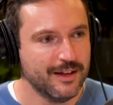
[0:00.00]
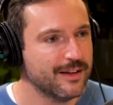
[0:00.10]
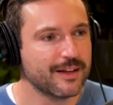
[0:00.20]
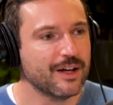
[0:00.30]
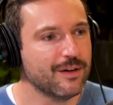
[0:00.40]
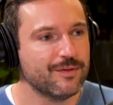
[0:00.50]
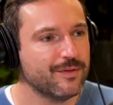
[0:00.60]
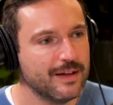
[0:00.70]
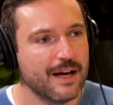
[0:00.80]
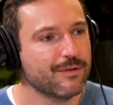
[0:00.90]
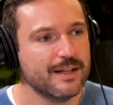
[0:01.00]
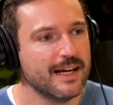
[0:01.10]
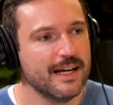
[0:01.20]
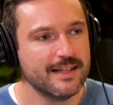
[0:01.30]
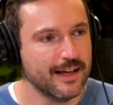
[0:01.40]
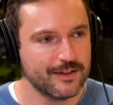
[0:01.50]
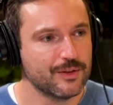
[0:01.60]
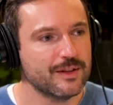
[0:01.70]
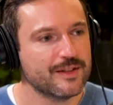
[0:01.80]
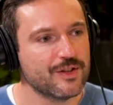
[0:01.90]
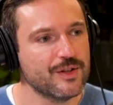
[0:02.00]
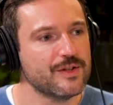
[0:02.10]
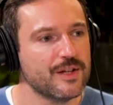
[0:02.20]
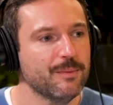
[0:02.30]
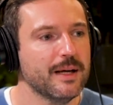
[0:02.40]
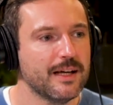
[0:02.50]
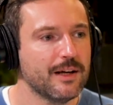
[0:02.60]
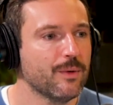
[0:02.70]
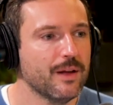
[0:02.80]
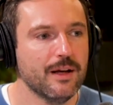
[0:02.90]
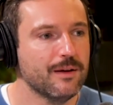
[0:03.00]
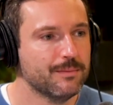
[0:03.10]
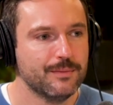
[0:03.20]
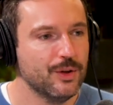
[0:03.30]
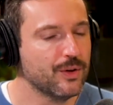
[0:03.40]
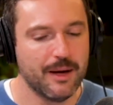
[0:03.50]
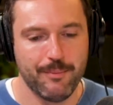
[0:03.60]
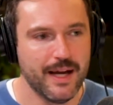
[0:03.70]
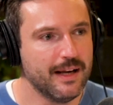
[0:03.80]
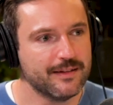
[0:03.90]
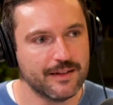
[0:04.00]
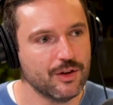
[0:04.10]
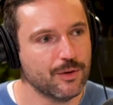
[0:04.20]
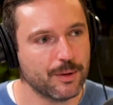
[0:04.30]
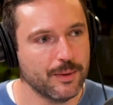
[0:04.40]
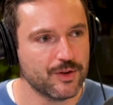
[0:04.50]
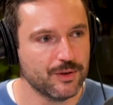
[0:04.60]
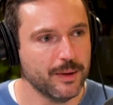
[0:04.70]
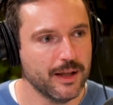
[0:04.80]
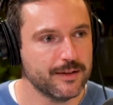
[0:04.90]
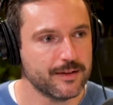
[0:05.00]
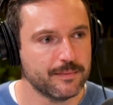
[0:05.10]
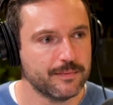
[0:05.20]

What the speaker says: the kind of everyday tactical decisions that you're making within your campaigns and your promotional plans.